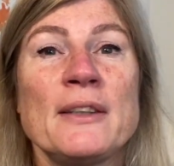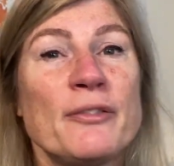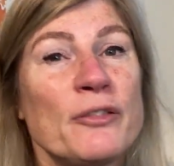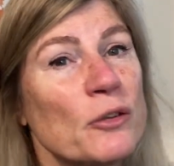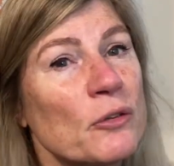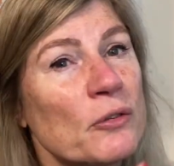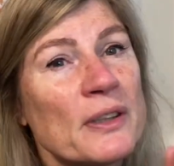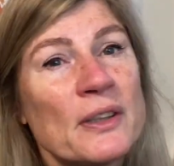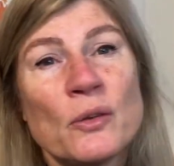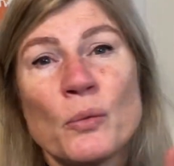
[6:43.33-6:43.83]
If
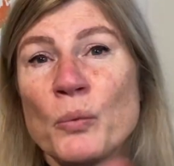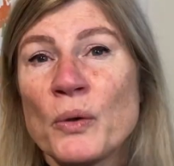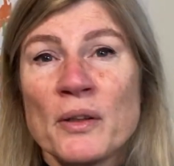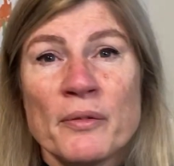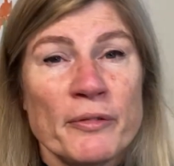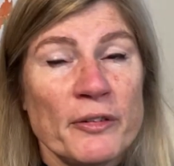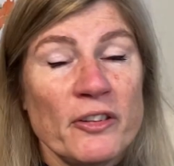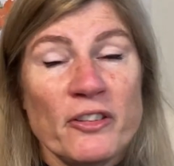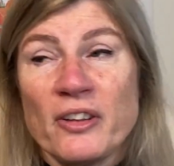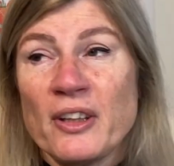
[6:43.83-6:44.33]
you're in the
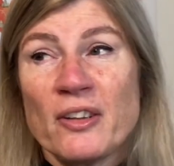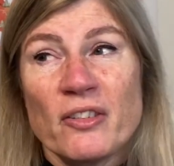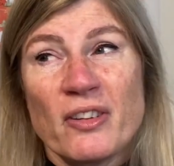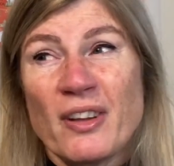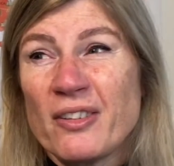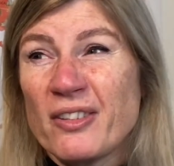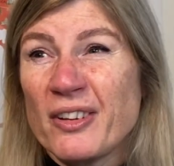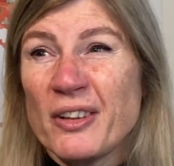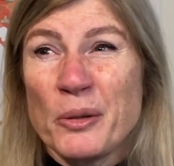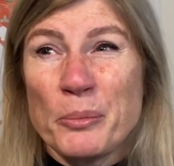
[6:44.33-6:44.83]
1v6,
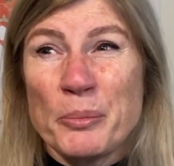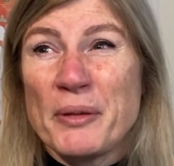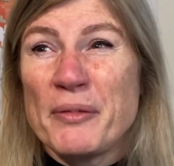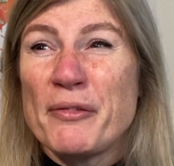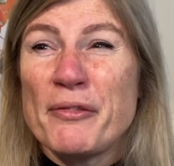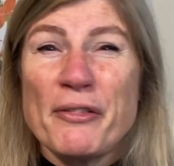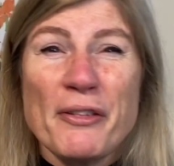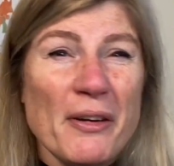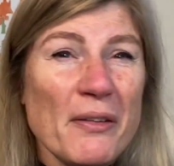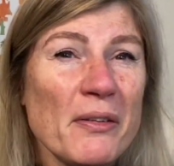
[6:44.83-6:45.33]
there's going to be
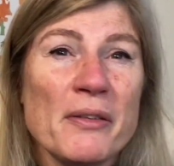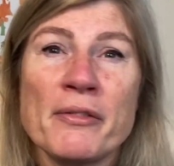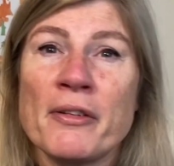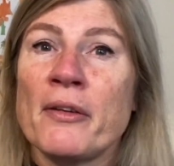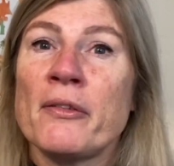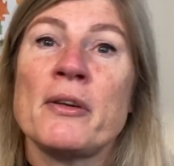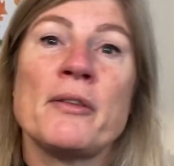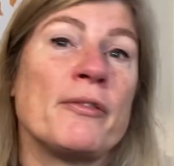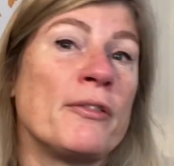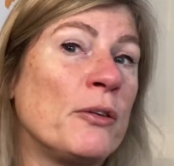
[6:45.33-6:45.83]
very,
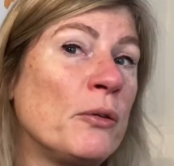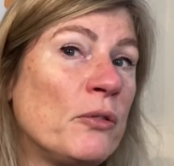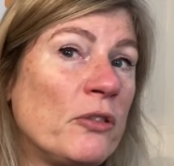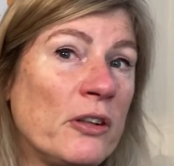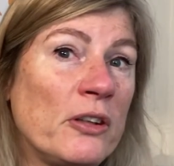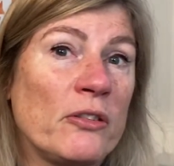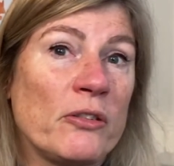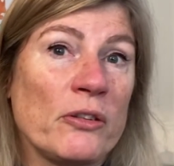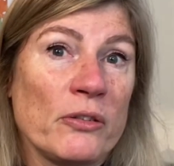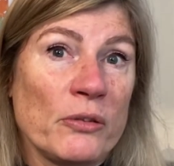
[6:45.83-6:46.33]
very few
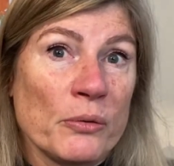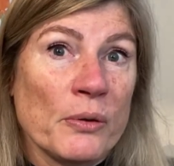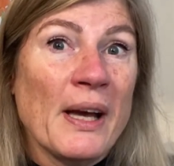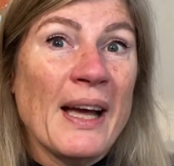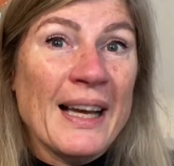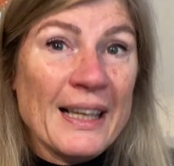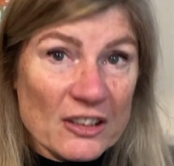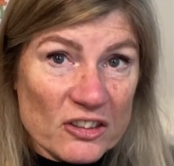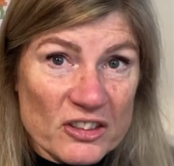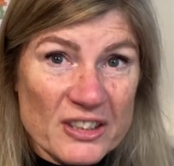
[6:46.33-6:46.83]
teachers who are
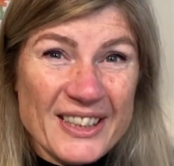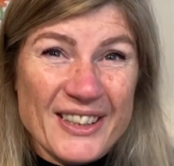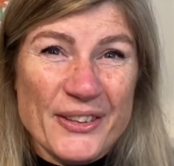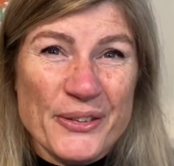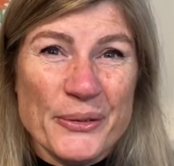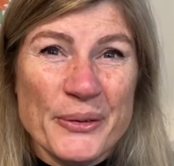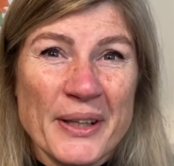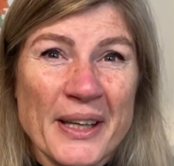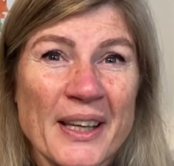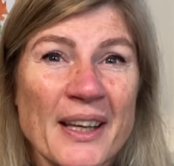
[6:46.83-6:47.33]
actually
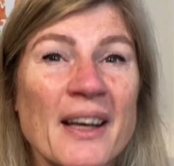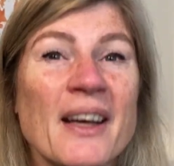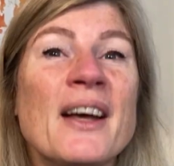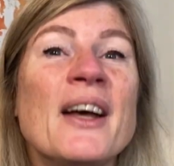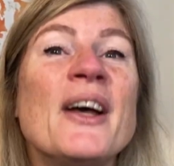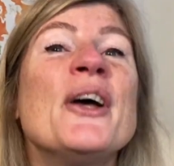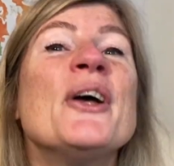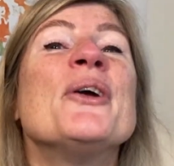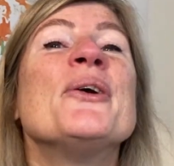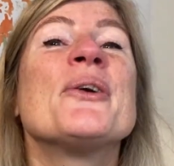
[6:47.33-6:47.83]
doing it,
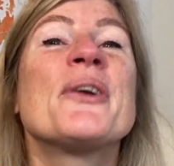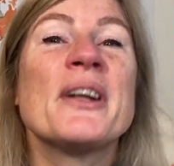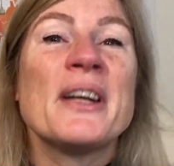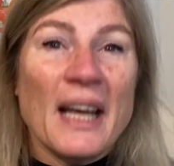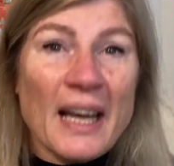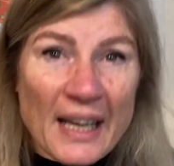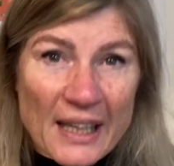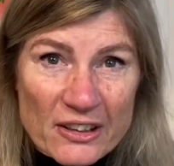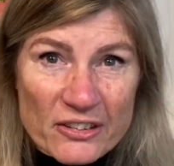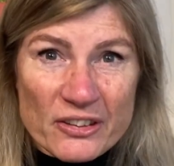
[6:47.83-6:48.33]
who can
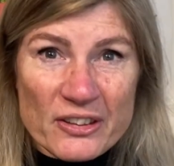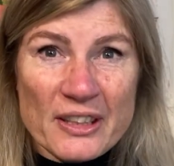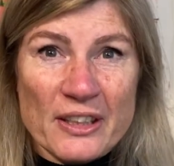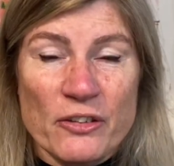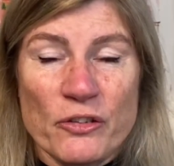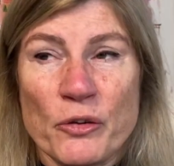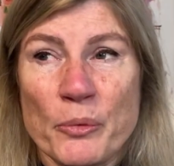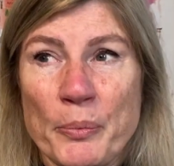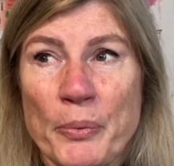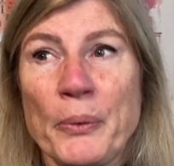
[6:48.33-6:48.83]
actually
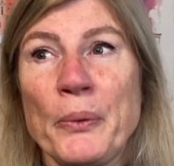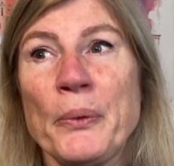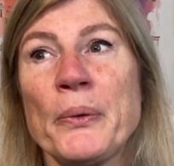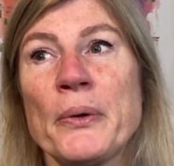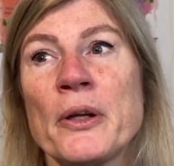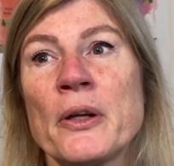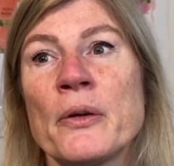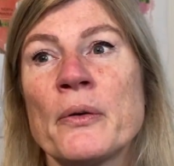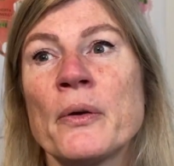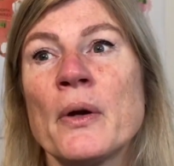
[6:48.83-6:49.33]

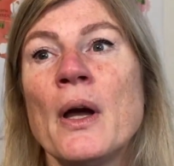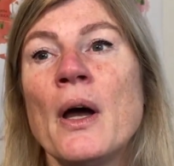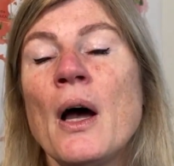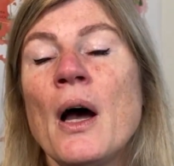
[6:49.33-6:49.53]
support you.